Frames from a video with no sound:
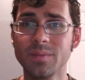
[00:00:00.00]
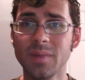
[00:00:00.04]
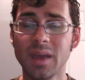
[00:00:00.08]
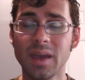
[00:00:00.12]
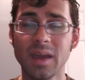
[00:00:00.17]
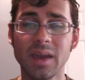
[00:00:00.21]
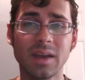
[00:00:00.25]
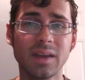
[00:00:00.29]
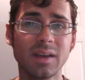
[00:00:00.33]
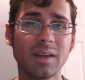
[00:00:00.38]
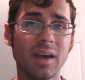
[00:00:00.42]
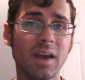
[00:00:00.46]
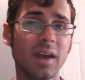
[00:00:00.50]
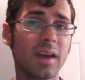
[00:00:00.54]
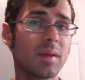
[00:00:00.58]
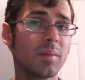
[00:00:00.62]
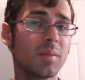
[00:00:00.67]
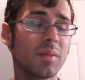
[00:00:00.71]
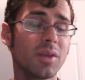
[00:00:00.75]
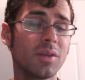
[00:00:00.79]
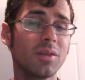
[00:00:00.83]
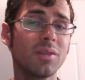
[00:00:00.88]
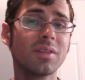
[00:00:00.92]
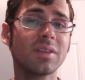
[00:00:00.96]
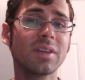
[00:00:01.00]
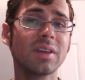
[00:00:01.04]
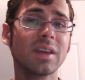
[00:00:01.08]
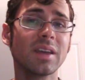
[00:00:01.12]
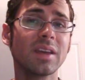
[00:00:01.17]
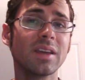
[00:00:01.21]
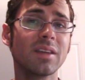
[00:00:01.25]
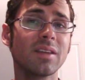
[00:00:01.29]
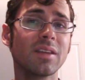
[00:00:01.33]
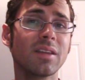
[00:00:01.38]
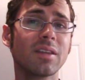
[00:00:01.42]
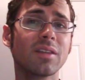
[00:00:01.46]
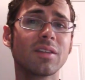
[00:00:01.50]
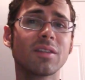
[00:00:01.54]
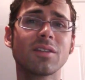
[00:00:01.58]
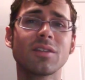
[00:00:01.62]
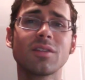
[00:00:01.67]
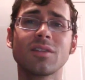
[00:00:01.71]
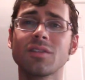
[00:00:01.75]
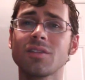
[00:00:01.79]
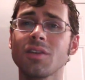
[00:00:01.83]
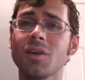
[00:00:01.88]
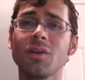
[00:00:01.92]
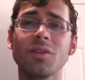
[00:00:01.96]
And I am using it
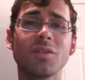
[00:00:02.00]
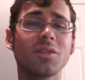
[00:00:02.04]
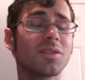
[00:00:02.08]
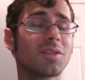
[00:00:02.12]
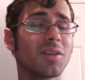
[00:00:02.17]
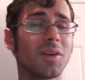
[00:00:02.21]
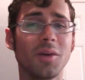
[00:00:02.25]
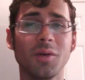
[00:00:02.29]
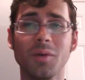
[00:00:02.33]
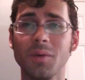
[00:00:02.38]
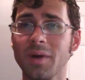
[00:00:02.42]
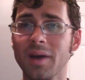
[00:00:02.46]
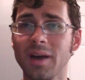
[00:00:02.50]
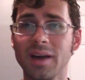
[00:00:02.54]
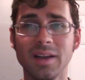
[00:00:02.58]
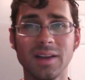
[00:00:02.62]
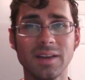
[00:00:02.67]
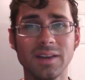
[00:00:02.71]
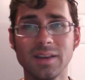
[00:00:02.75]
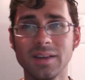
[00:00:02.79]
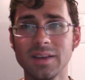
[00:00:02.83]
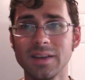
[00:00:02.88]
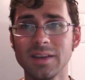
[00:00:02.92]
so, so well.